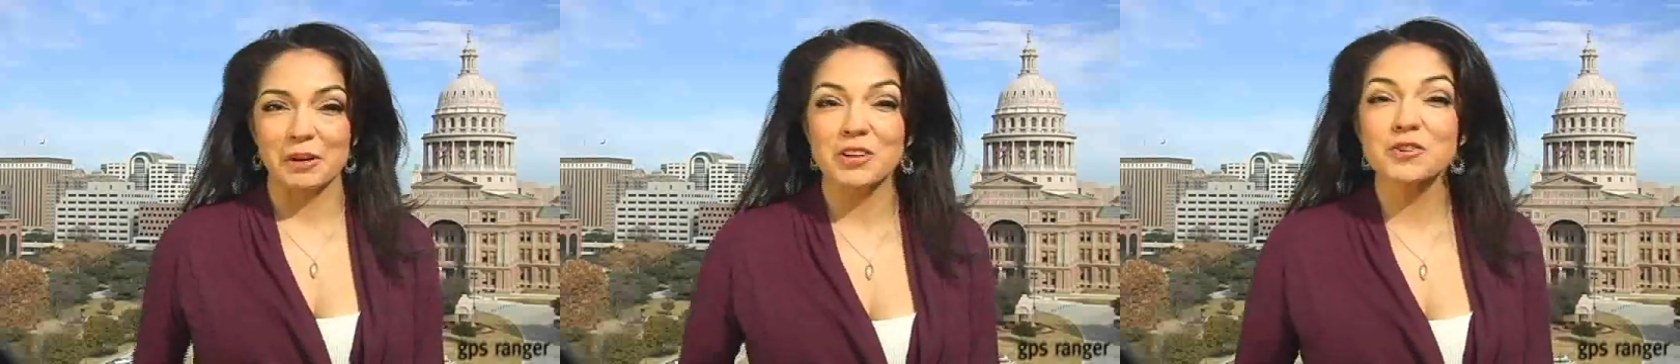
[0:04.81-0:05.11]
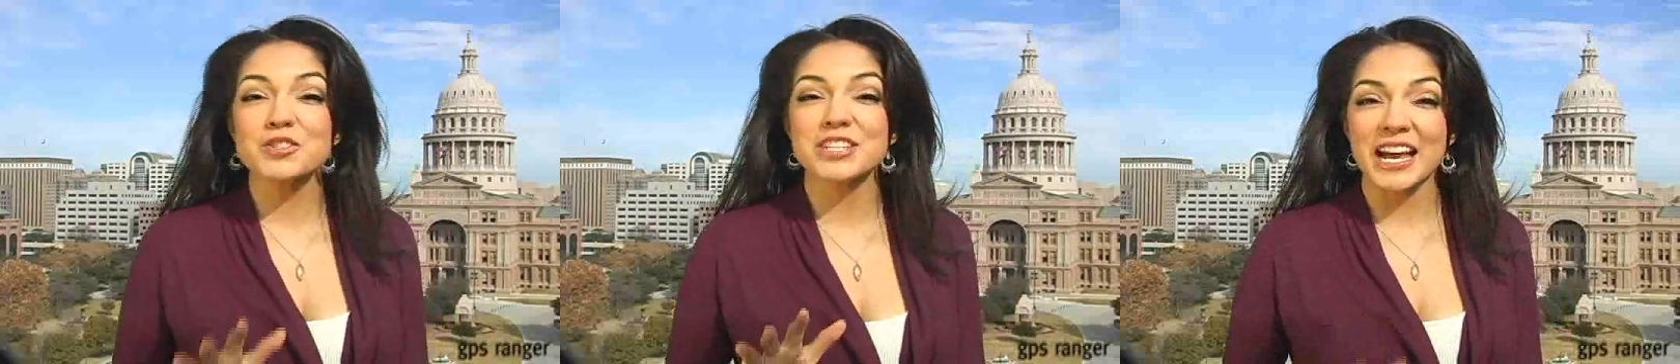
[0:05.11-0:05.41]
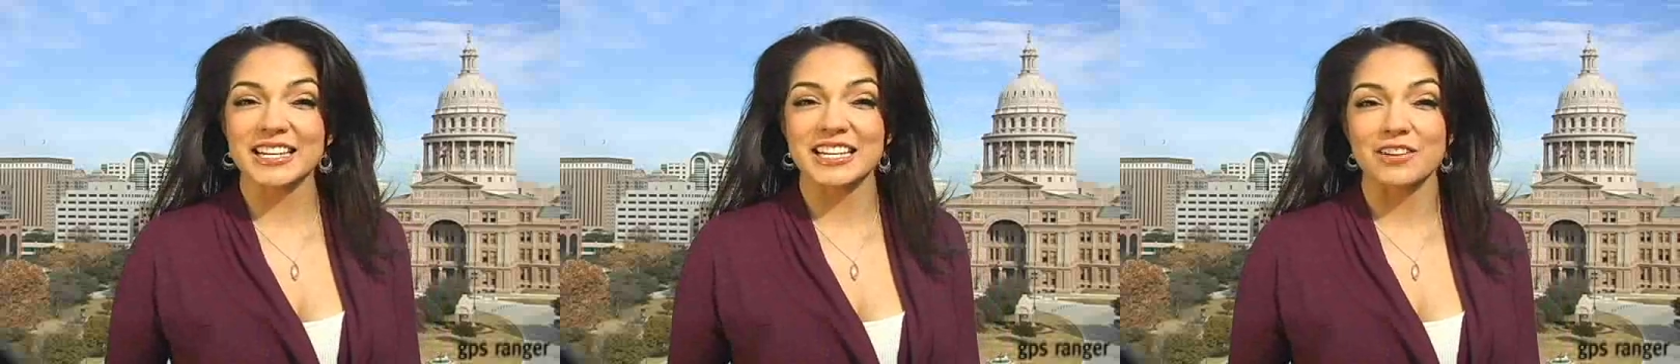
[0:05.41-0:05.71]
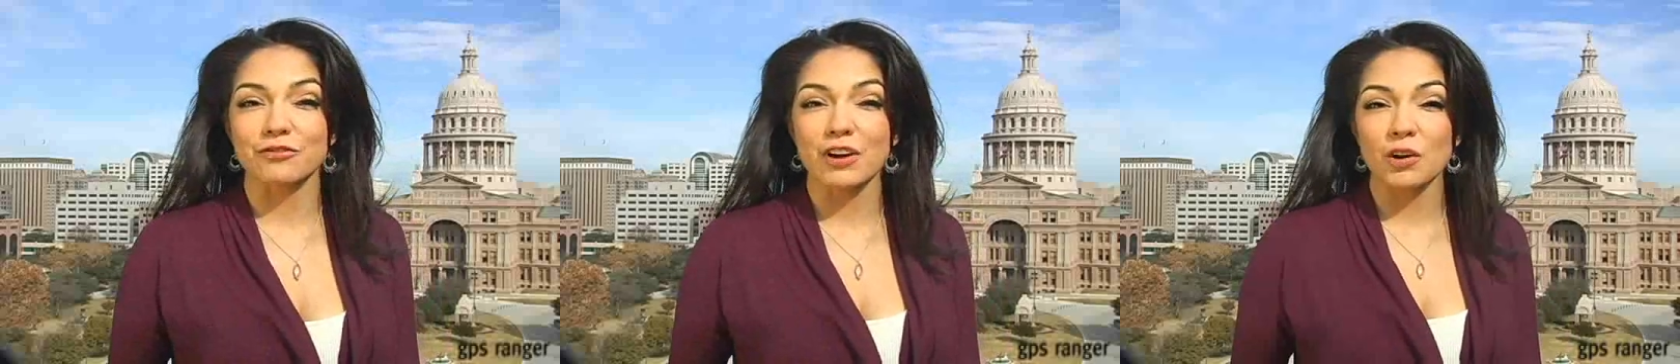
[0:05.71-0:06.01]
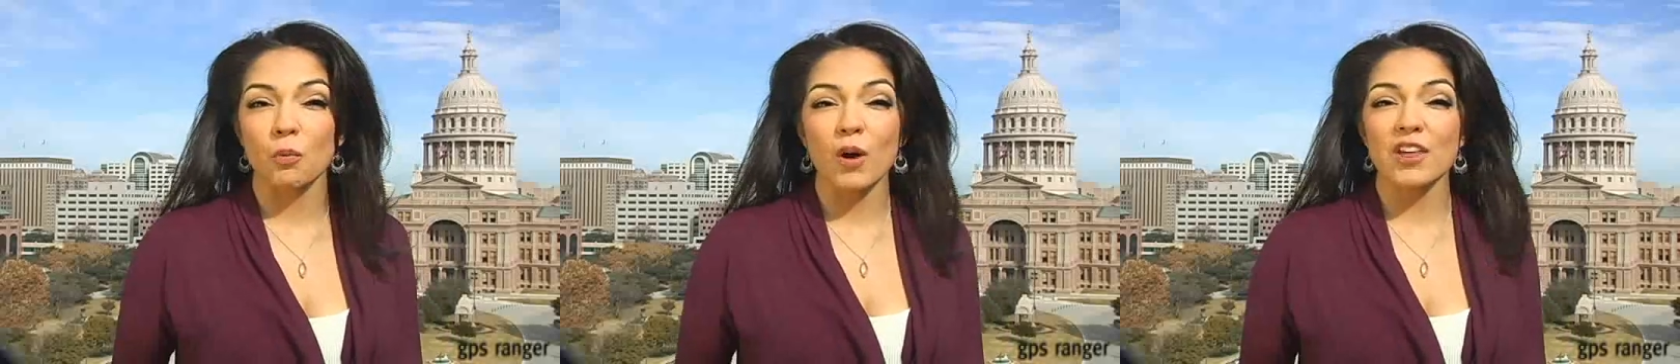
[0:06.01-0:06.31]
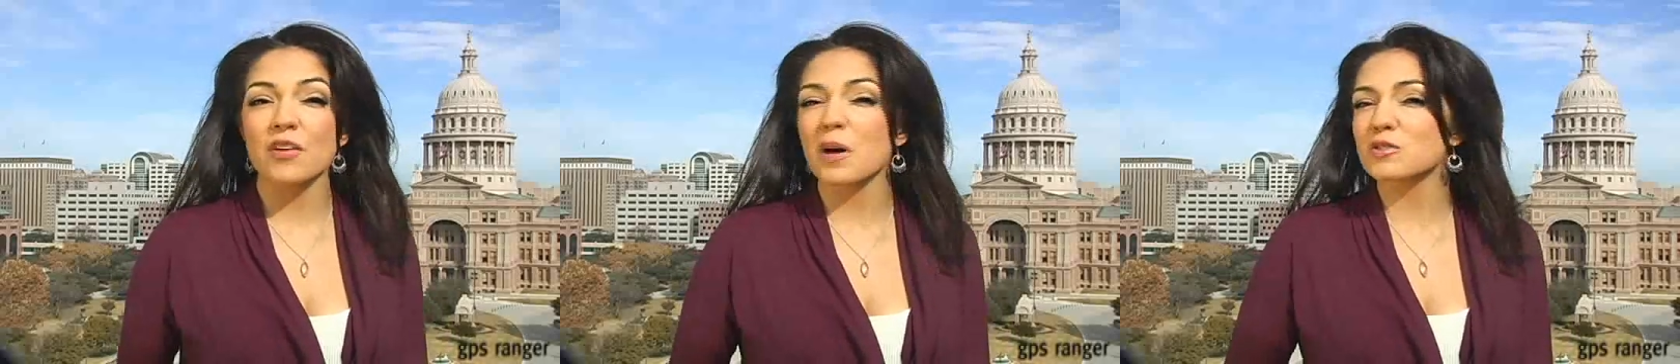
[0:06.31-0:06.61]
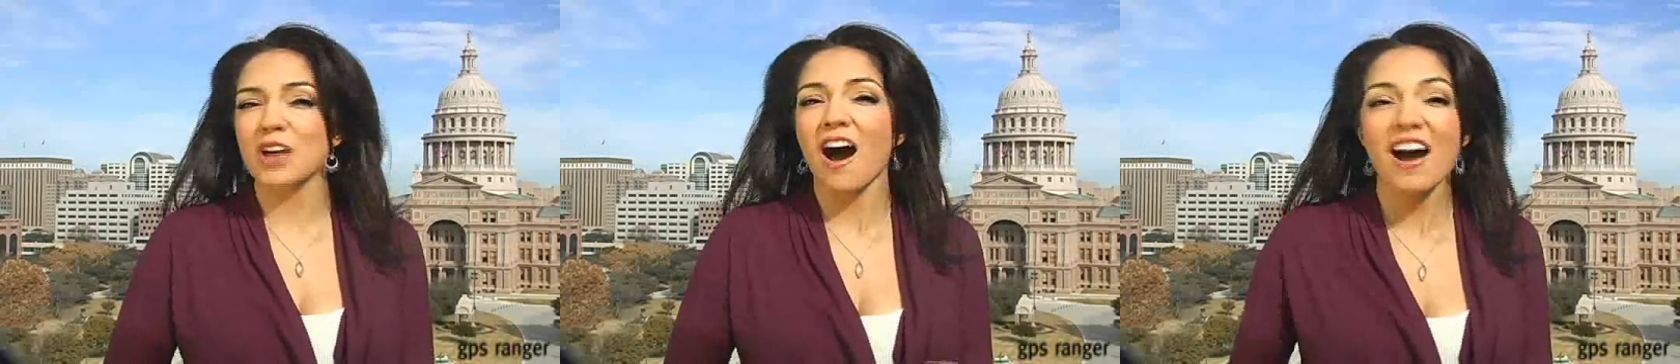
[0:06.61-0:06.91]
but you're standing in front of one of the
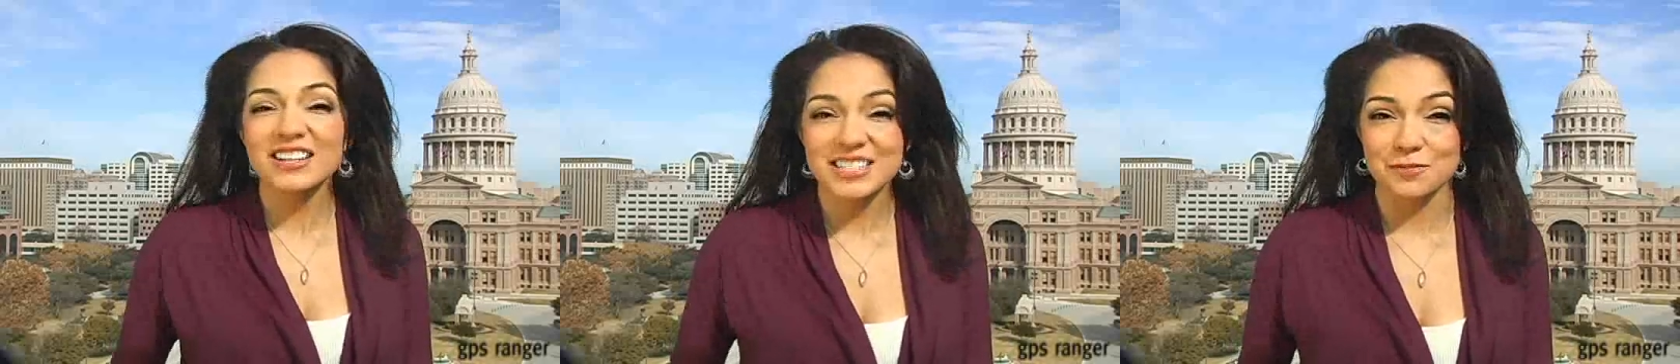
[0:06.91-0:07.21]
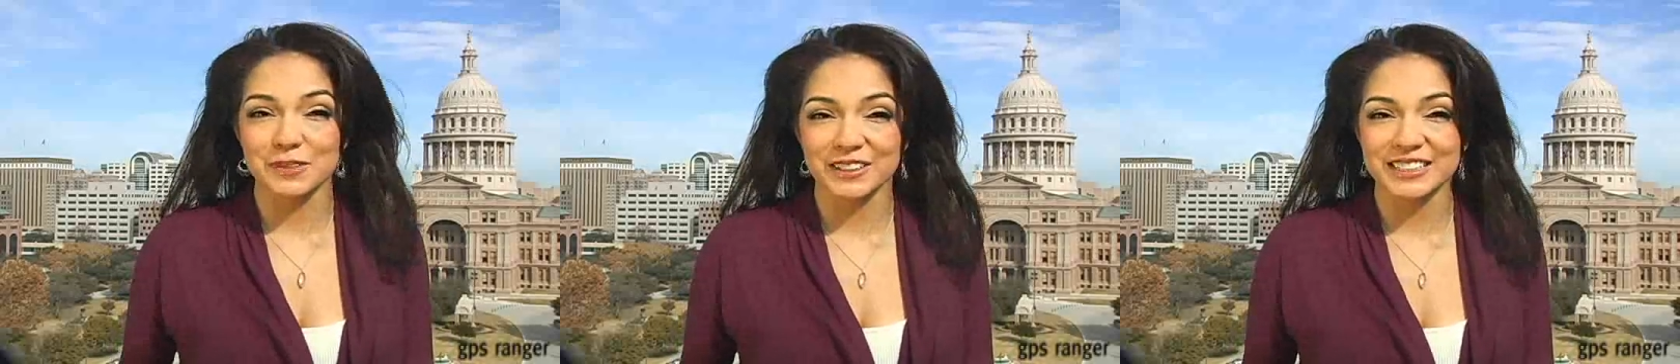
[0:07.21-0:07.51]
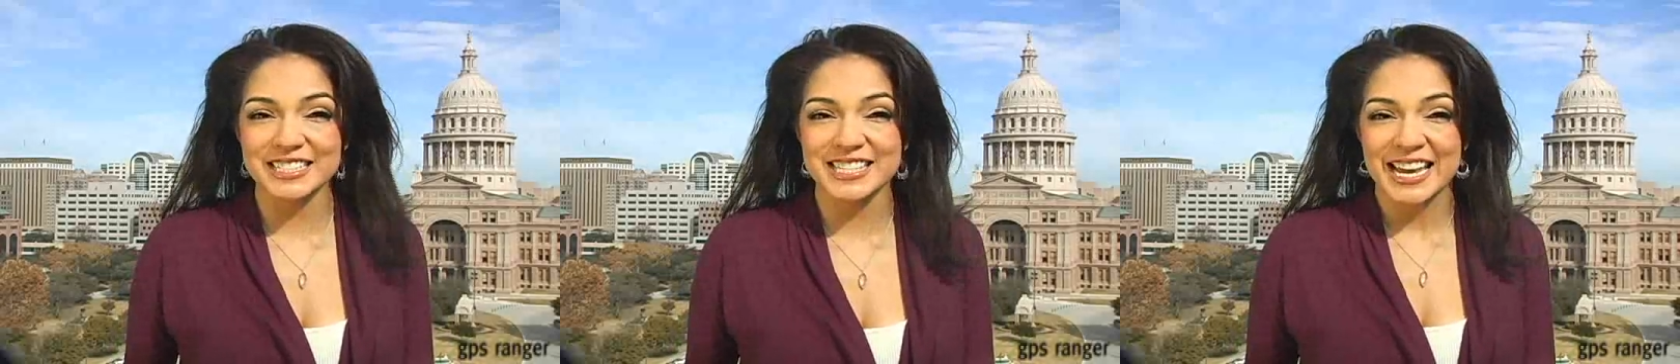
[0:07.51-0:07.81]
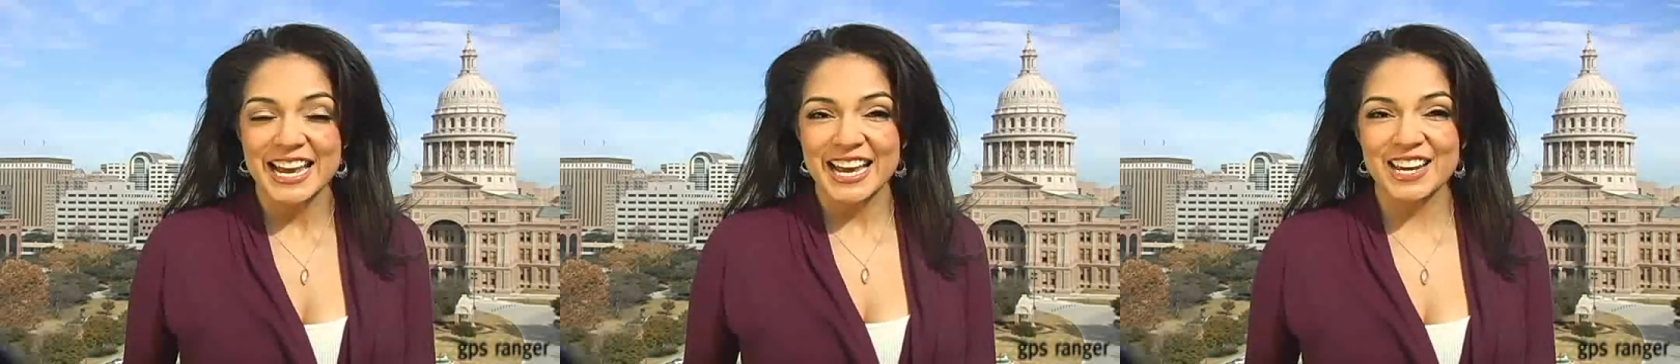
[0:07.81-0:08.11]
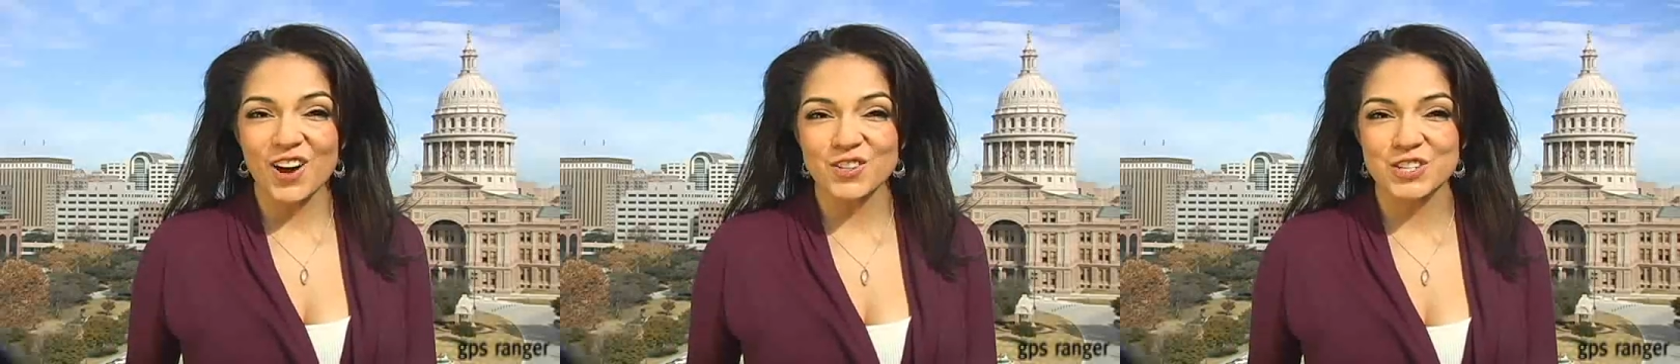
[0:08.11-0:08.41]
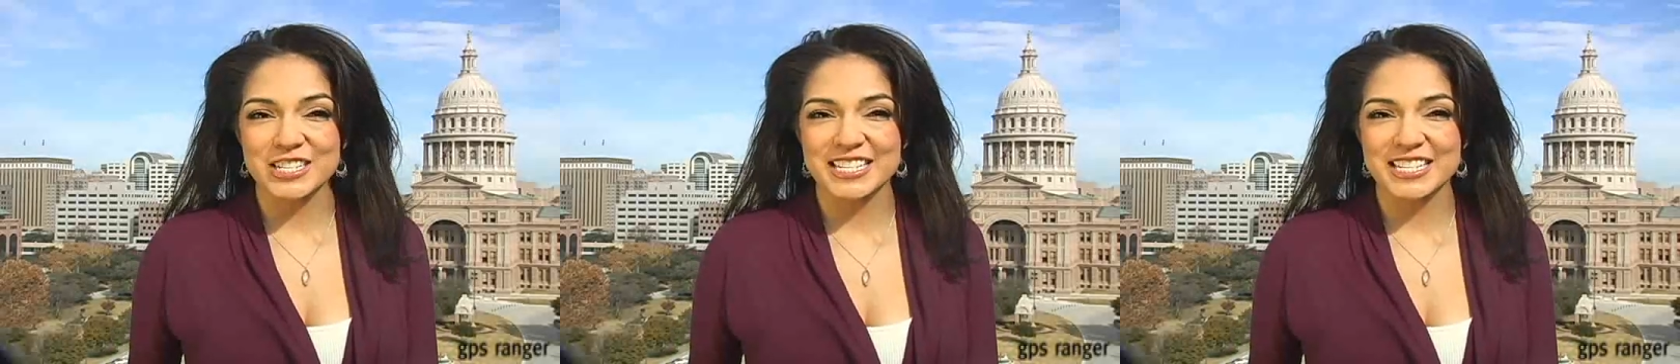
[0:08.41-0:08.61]
most haunted buildings in Austin,